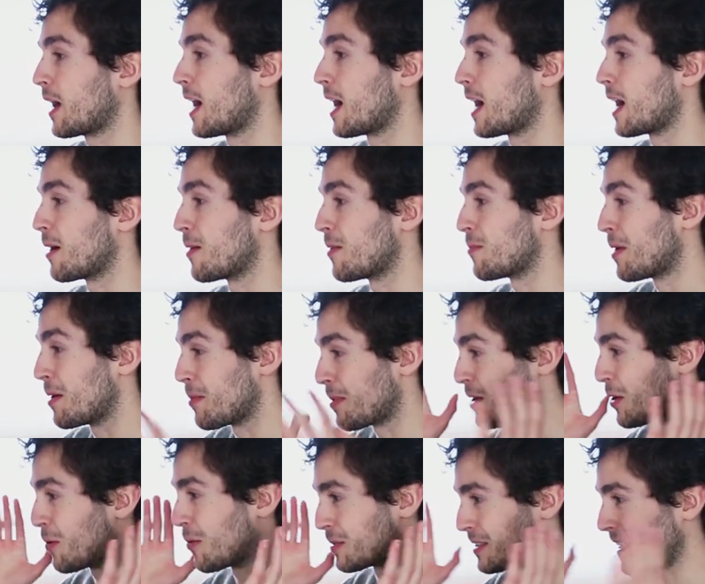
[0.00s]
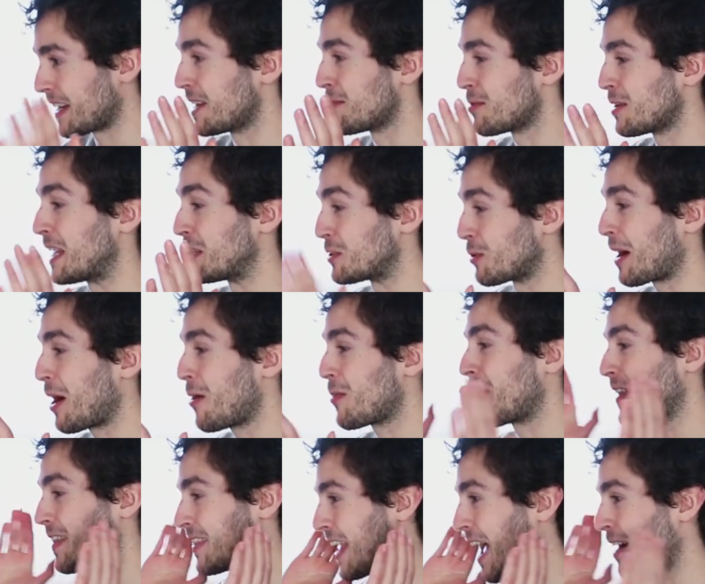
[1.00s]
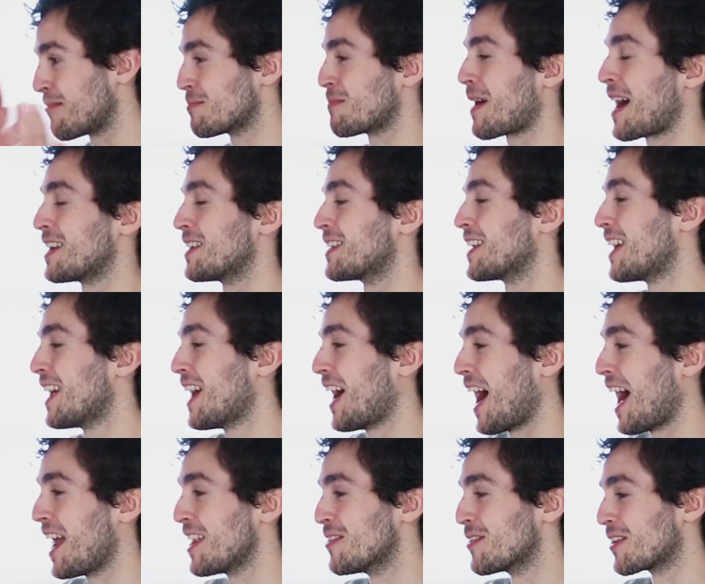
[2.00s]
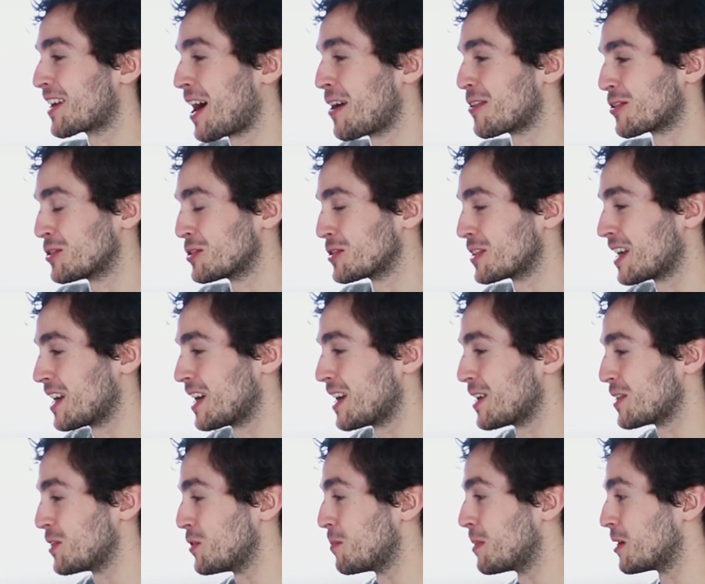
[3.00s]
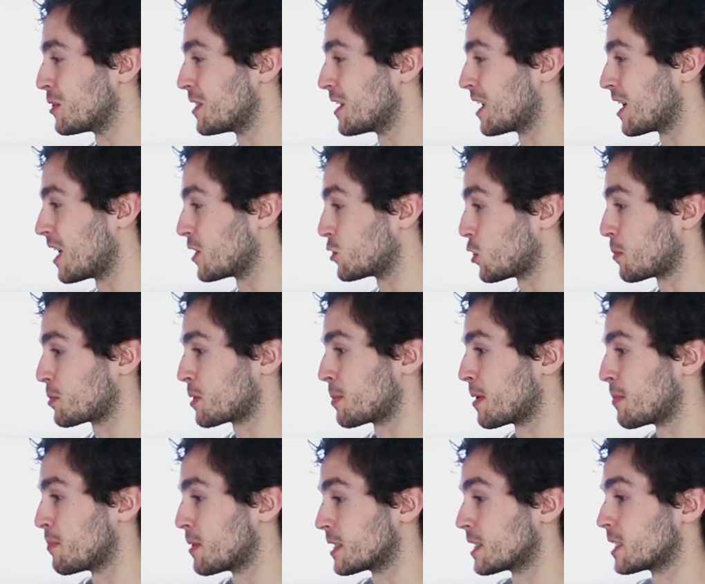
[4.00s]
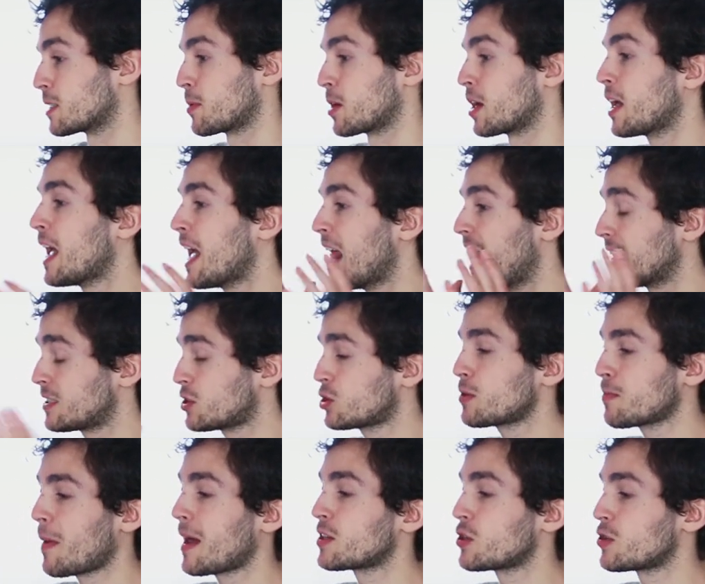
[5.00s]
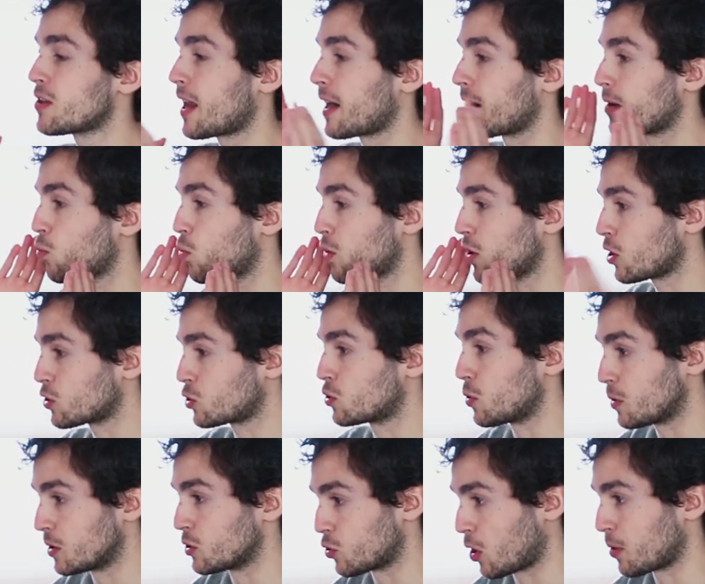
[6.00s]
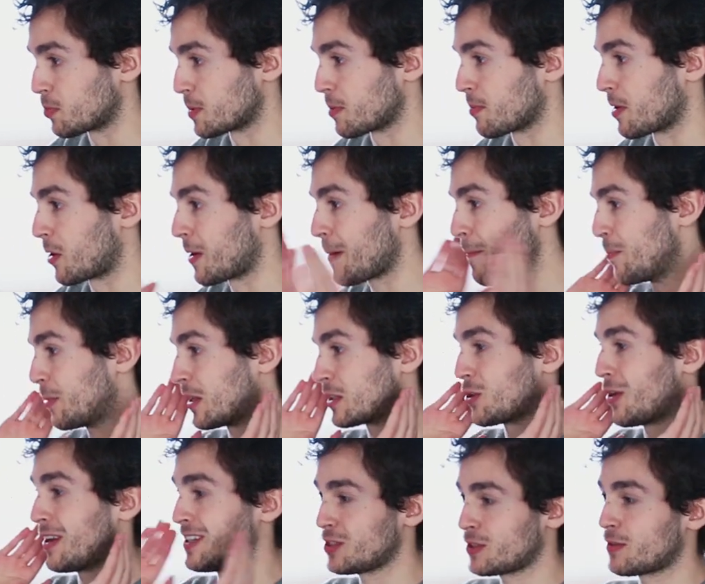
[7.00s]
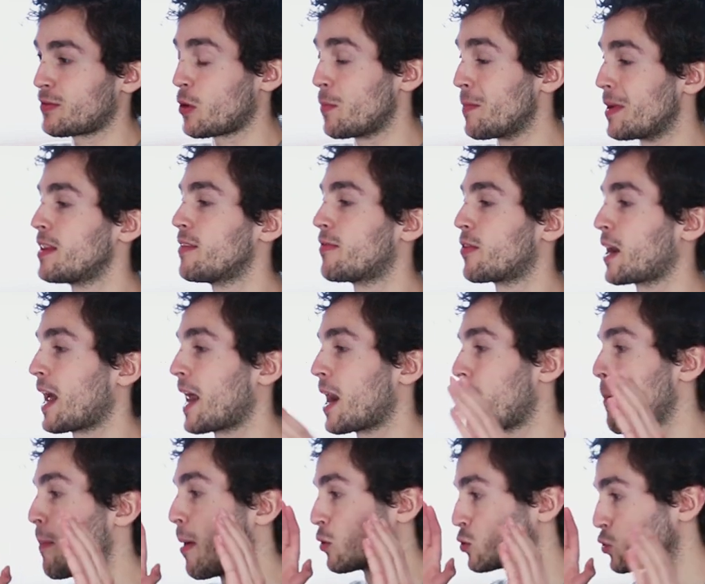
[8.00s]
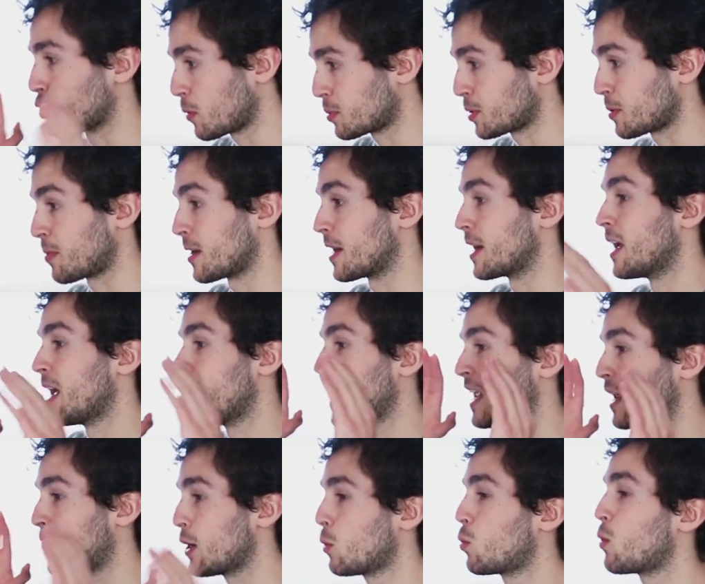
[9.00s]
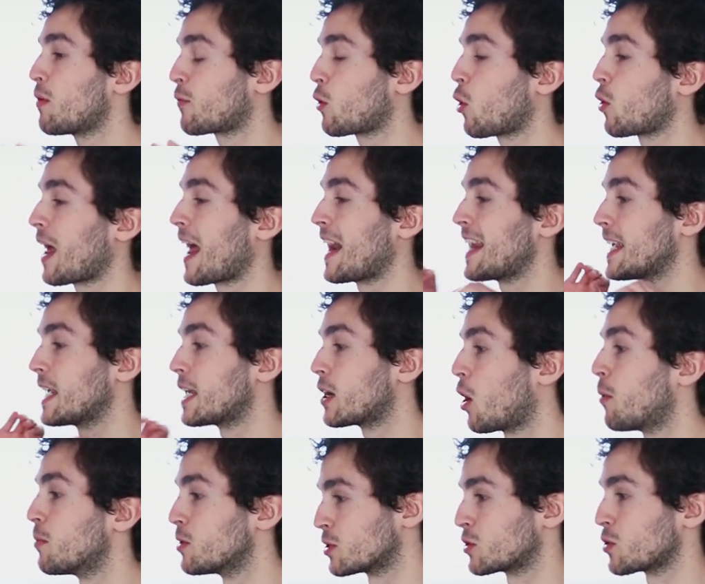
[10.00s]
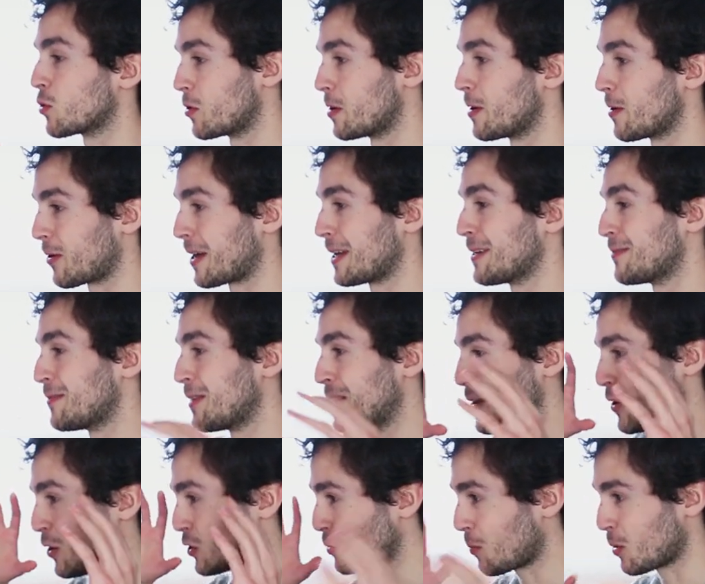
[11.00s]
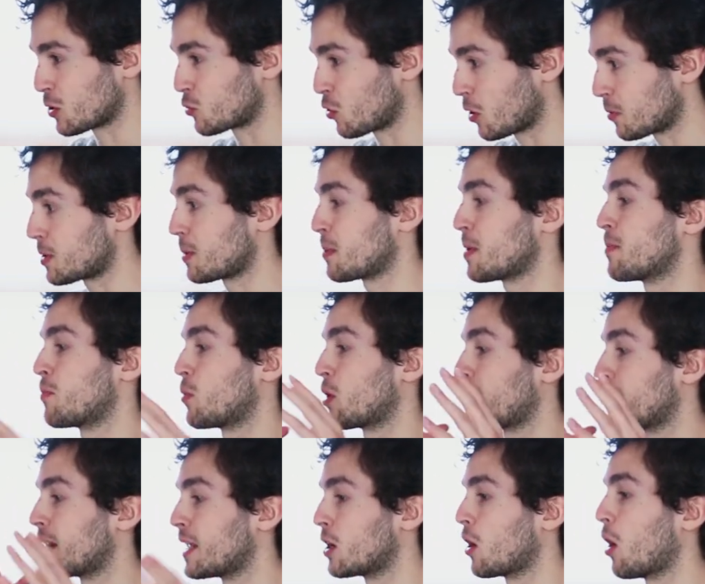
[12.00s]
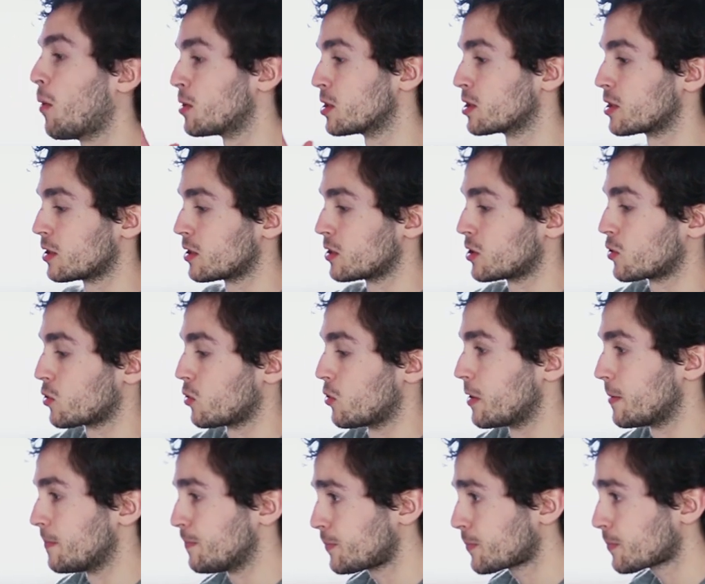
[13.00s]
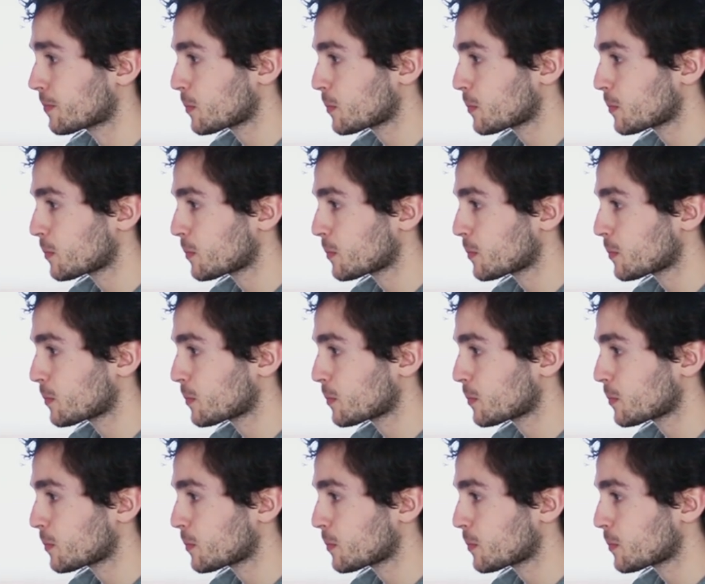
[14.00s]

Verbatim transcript: Uh, but you know, taking into account that they haven't banned behind your account because uh, you're building a, a dropshipping business. But let's just imagine that we're not doing dropshipping, okay? So let's just completely forget about dropshipping. Here we've got an e-commerce store, okay? Not so much dropshipping, but an e-commerce store.